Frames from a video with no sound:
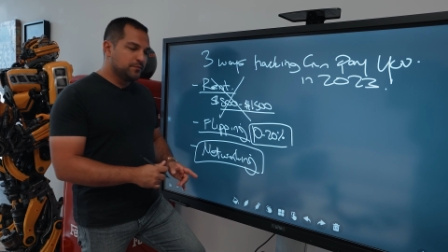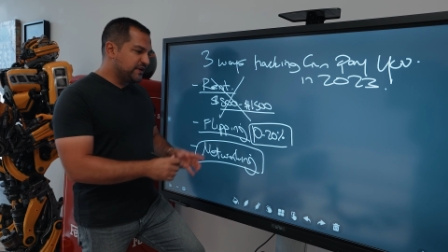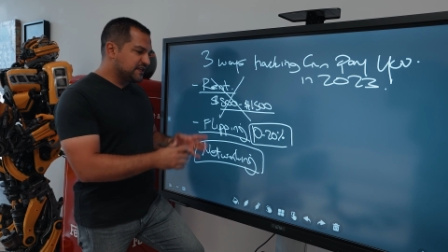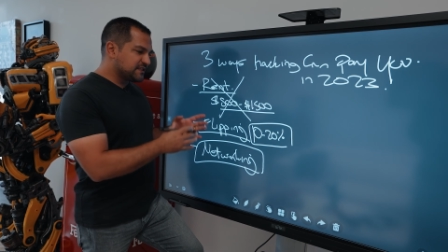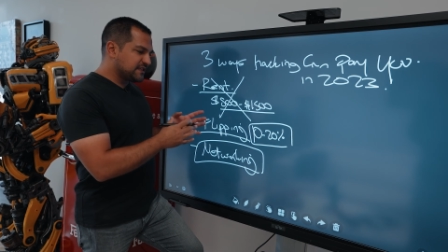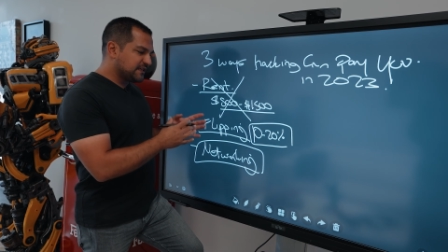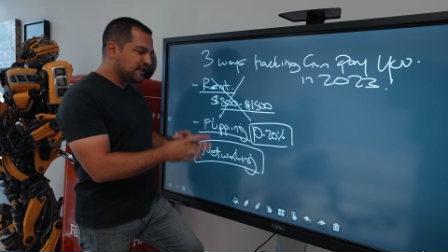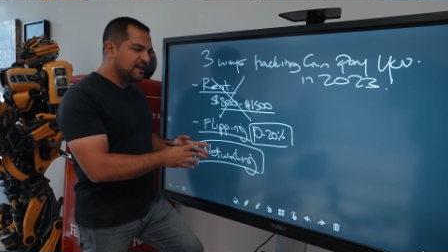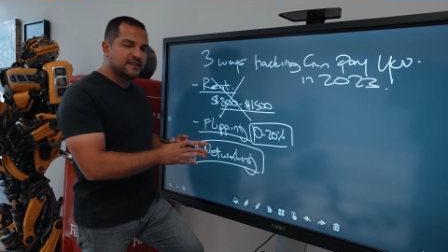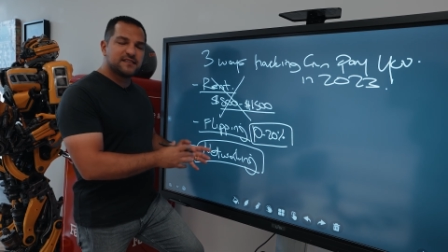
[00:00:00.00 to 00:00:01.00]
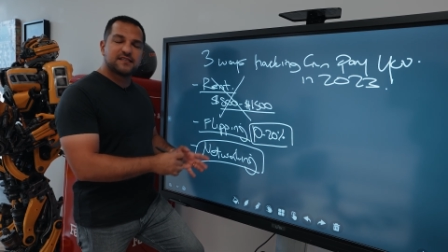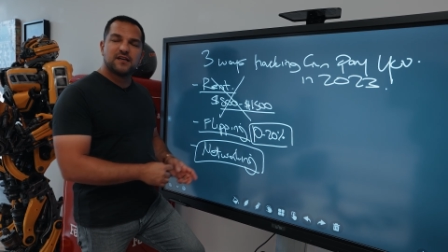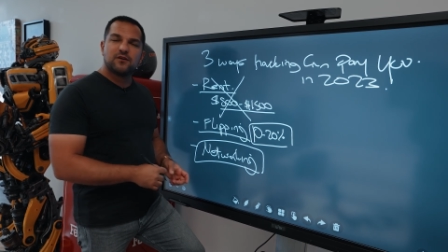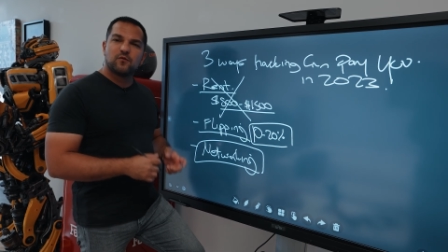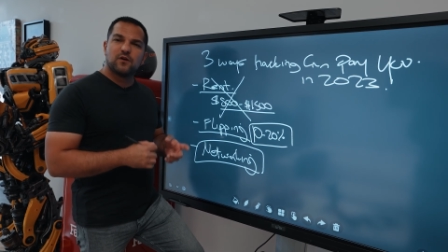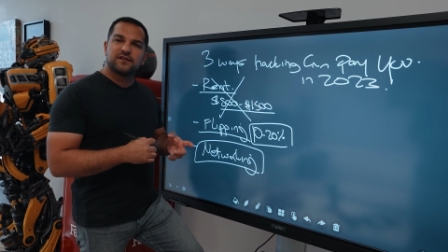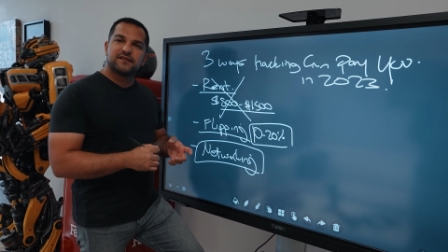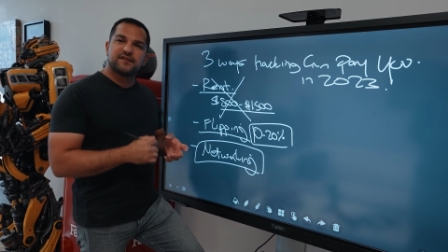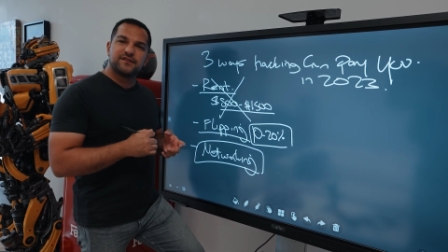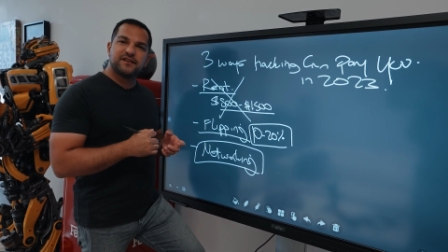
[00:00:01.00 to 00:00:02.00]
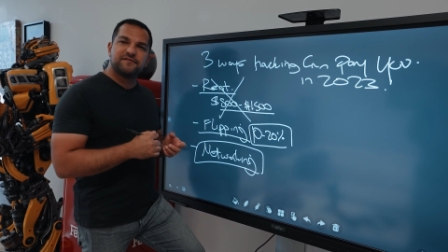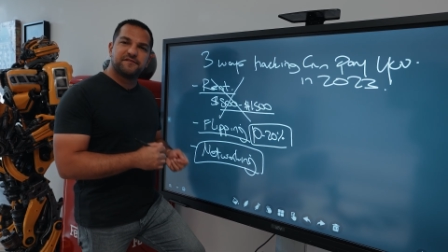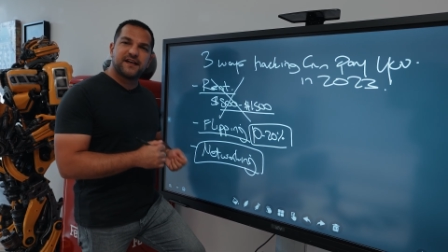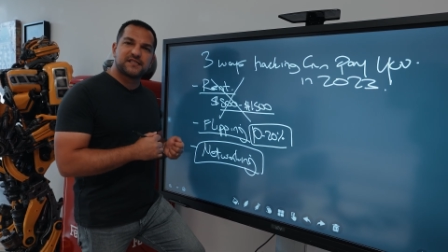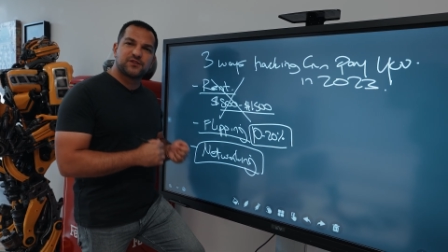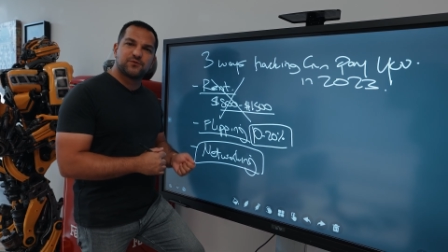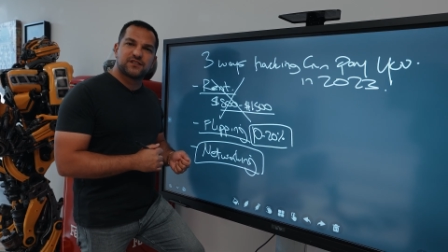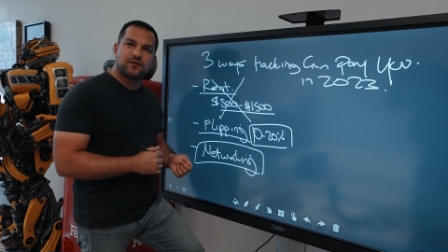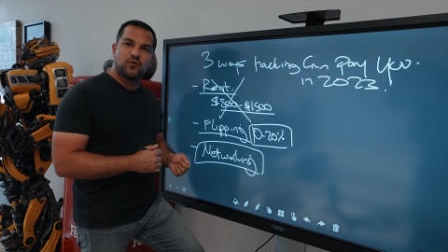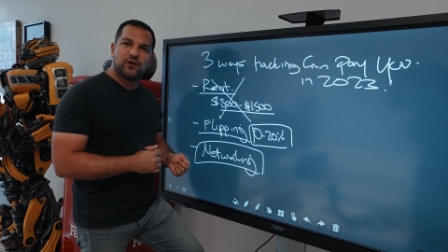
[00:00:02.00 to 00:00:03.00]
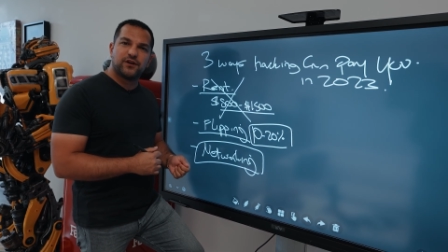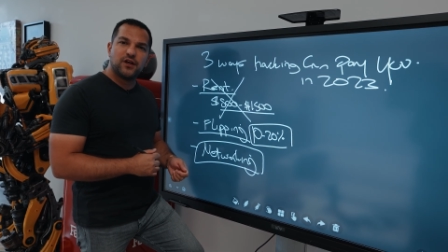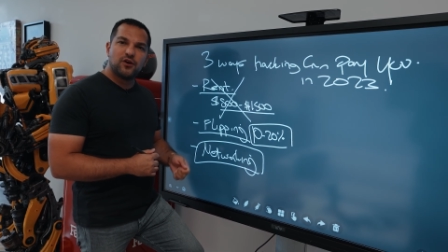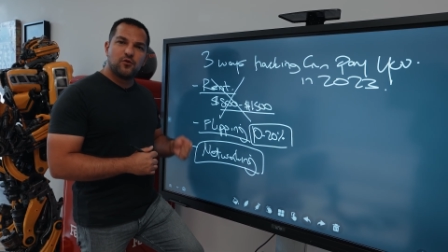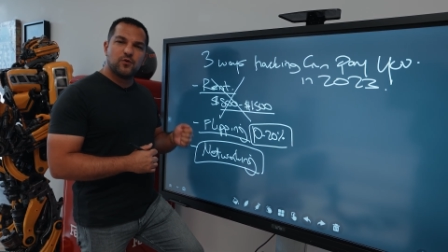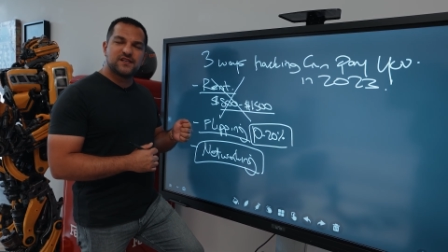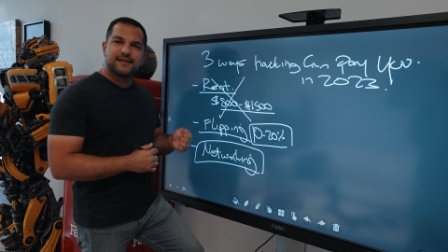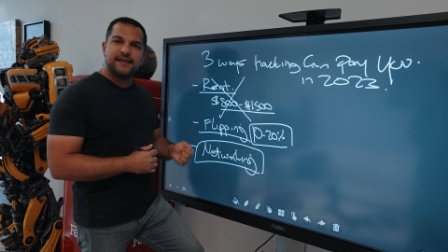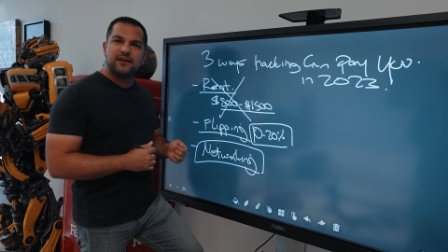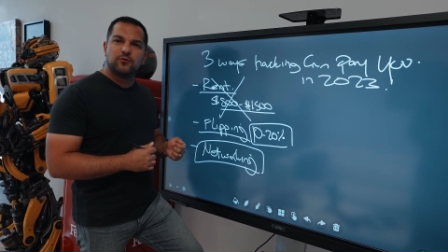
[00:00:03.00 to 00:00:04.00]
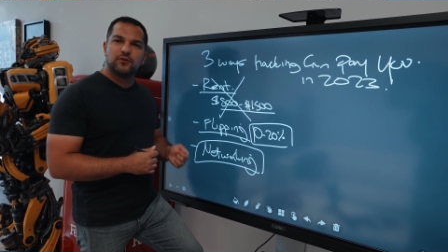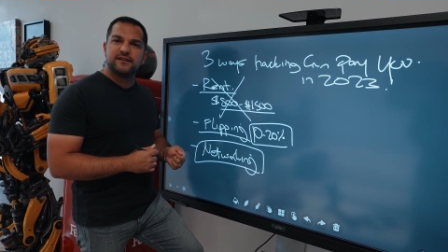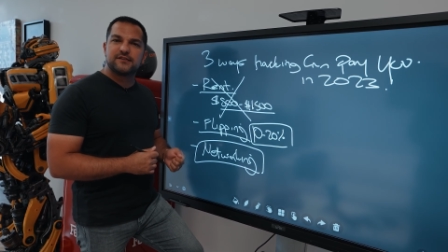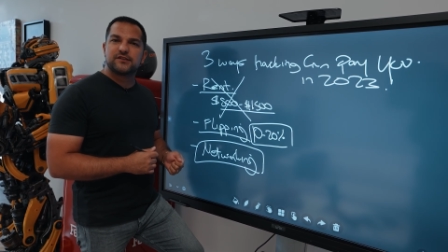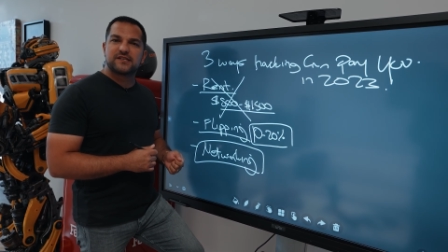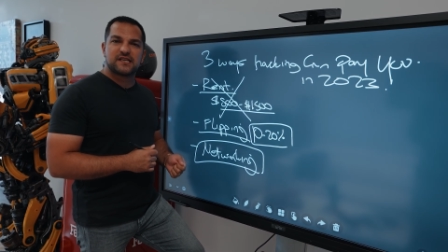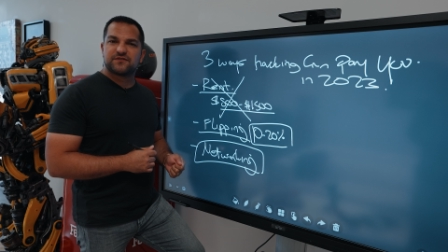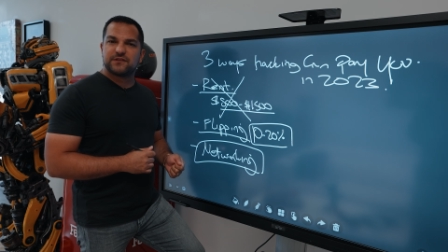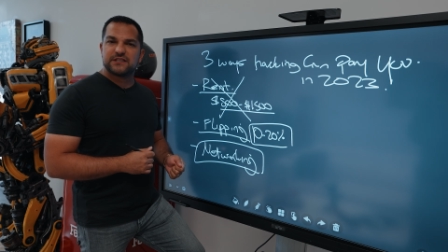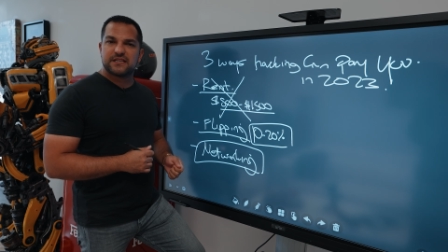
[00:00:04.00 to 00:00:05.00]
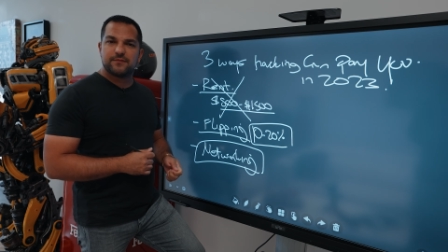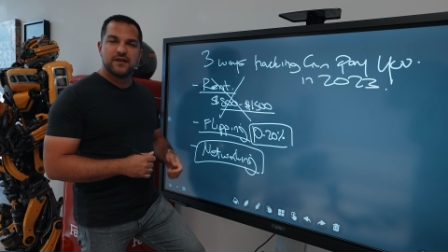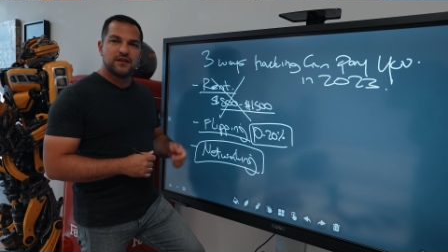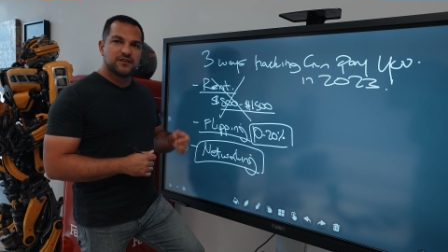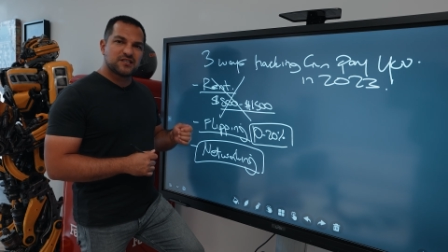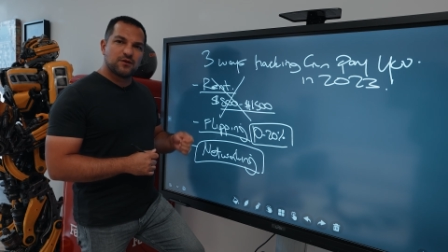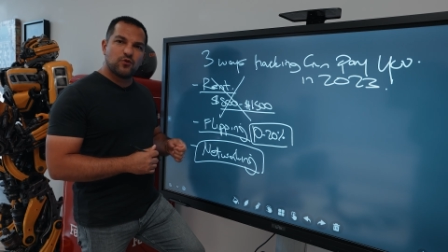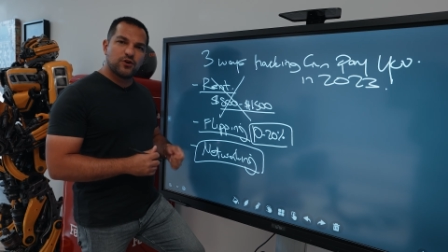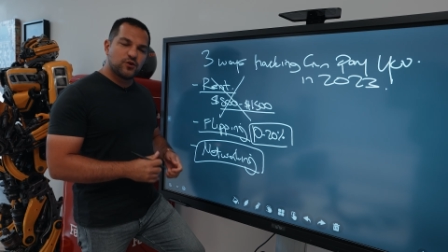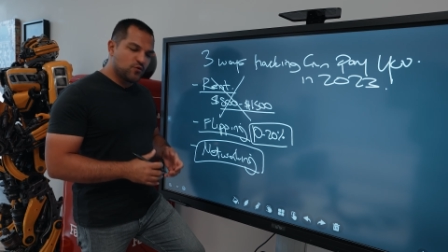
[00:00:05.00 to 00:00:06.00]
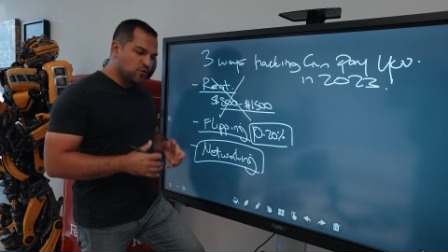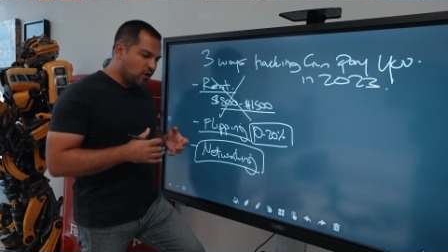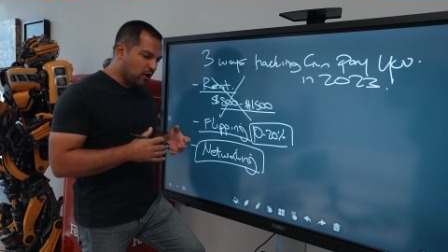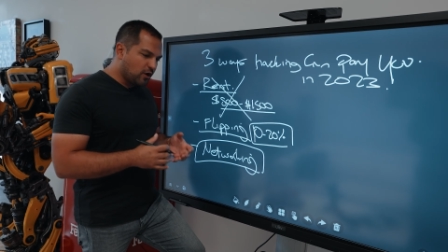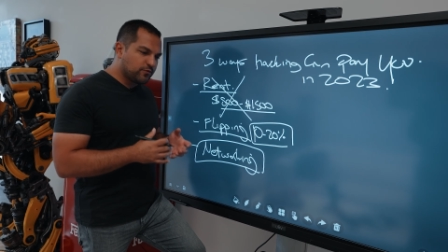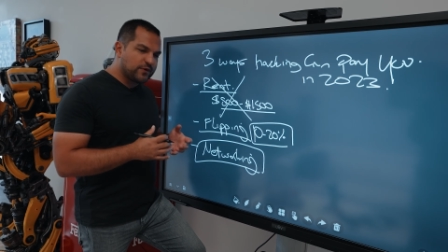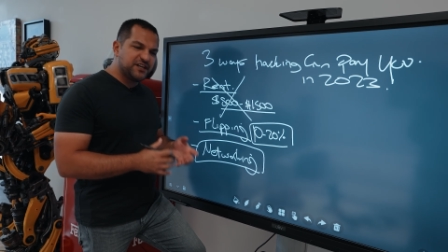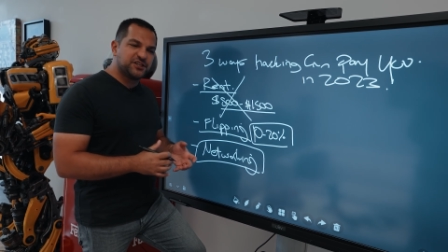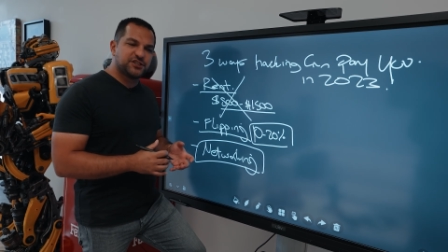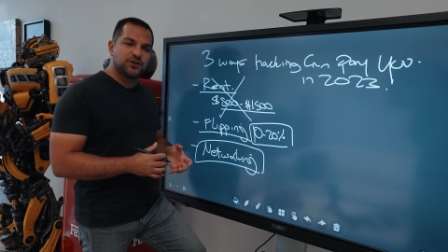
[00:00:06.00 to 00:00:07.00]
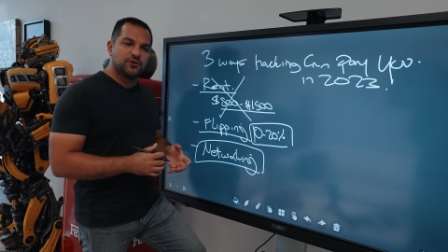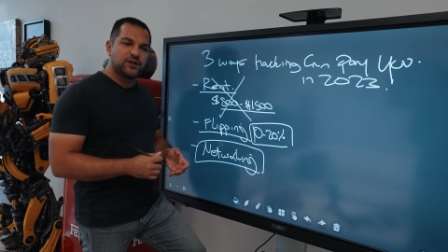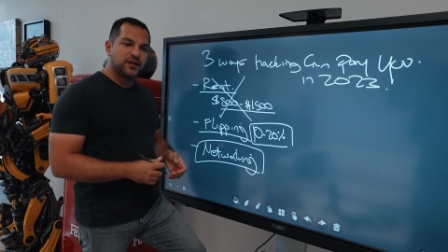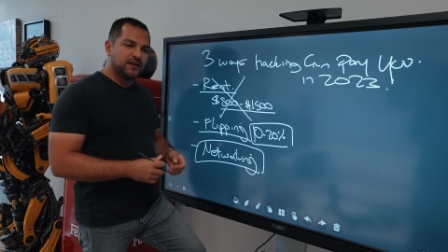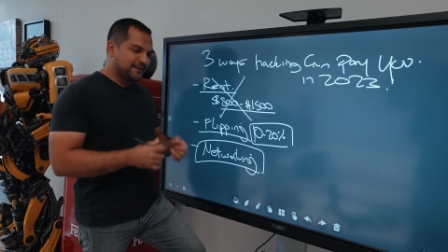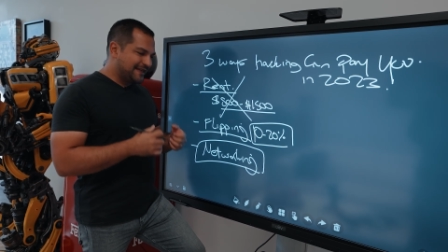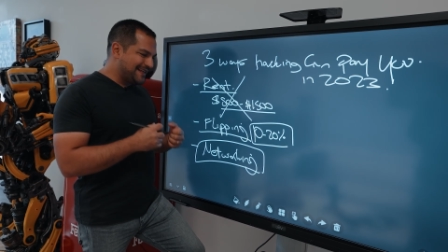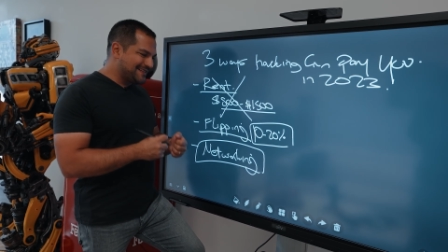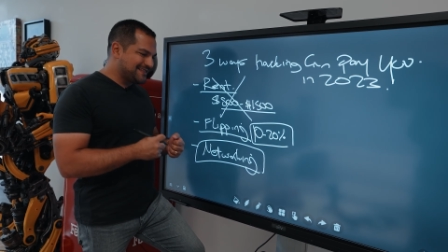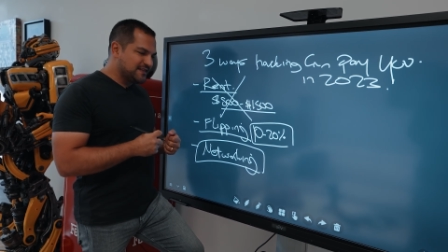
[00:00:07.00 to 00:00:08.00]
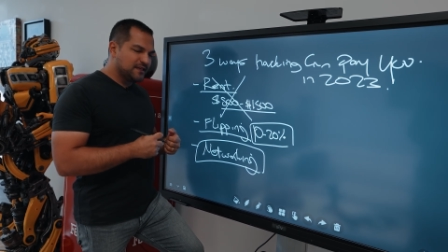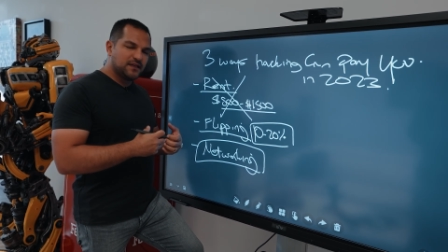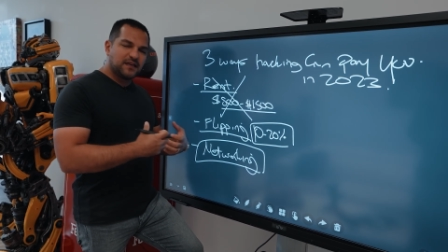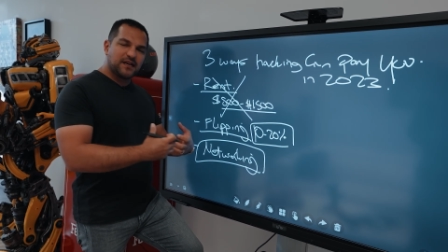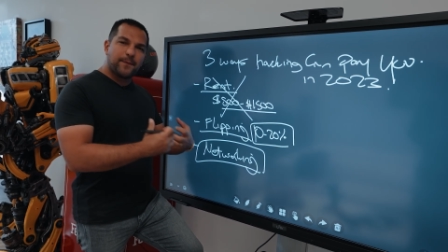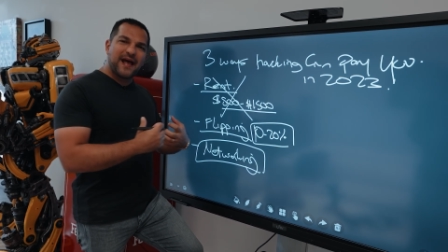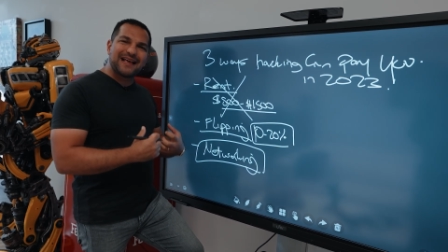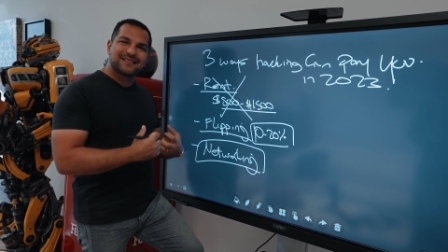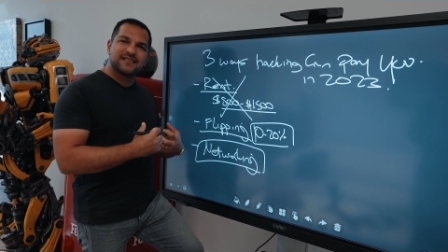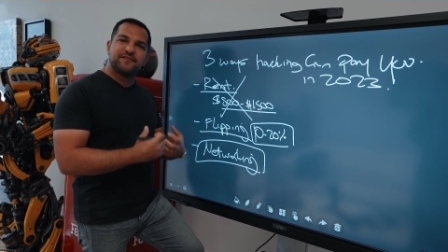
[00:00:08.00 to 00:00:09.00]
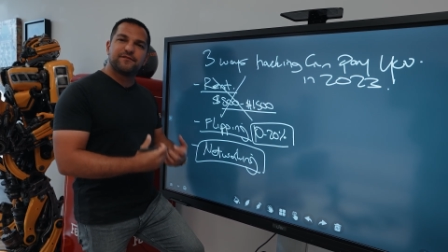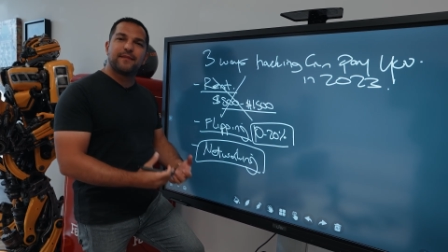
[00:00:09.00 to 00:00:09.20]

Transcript: Because clients wanted to invest with someone who was equally successful as them, someone who already showed his capacity for